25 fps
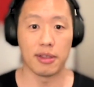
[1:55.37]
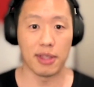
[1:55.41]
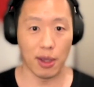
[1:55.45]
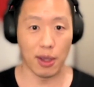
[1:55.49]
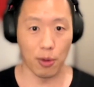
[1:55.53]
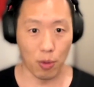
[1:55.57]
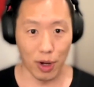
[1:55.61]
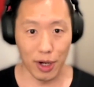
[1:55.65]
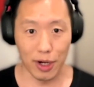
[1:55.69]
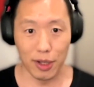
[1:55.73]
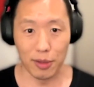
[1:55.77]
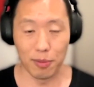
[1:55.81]
They
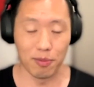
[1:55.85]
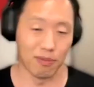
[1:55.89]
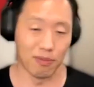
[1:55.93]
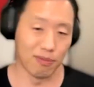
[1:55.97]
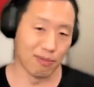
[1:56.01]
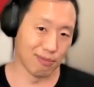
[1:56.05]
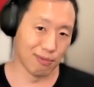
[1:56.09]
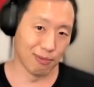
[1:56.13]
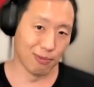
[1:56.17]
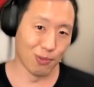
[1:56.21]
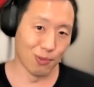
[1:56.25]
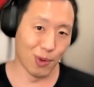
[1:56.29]
wanted
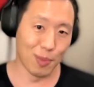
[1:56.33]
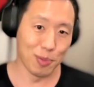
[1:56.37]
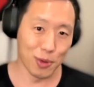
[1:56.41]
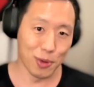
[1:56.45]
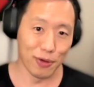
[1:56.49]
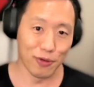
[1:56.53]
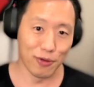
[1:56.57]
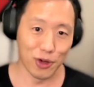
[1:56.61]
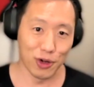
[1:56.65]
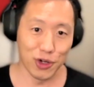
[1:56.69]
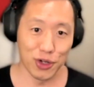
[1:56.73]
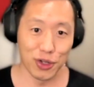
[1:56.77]

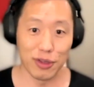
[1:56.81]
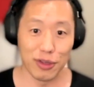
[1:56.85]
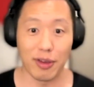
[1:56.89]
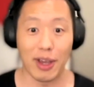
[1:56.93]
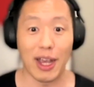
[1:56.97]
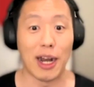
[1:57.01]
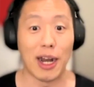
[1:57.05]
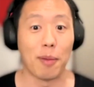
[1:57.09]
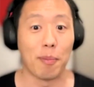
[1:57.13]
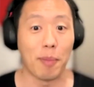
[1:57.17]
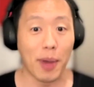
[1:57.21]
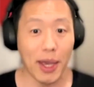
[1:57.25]
Web3 versions of
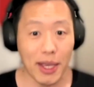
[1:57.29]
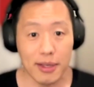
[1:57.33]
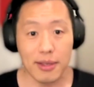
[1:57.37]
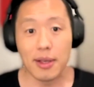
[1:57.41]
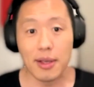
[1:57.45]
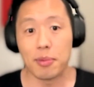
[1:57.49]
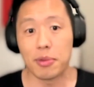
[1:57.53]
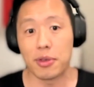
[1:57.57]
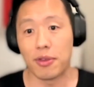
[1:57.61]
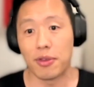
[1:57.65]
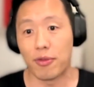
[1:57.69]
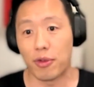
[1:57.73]
kind of pay
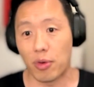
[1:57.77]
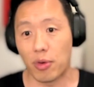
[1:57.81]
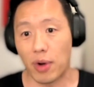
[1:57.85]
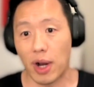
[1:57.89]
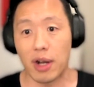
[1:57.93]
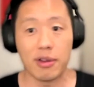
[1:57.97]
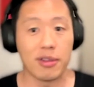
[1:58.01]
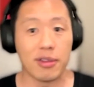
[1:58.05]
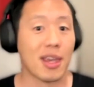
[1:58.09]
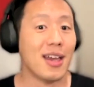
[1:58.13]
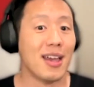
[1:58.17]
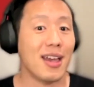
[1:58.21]
slips of the
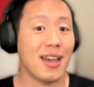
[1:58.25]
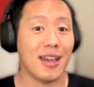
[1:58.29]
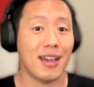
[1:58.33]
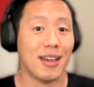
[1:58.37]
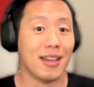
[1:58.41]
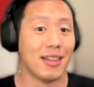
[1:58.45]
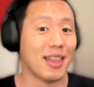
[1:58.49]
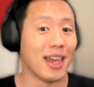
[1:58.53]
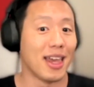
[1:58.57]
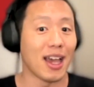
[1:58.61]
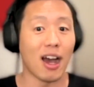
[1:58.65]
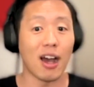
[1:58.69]
records.
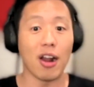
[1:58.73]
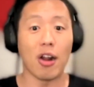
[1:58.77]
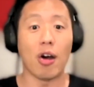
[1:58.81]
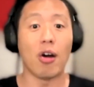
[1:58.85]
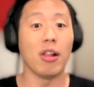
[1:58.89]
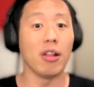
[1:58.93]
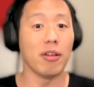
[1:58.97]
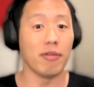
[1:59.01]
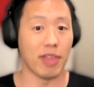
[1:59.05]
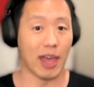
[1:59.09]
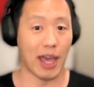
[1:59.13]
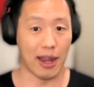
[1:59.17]
They got
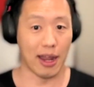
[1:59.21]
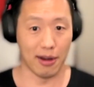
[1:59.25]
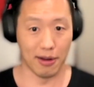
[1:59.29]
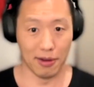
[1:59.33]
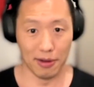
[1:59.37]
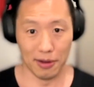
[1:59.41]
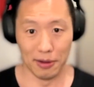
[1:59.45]
all of that.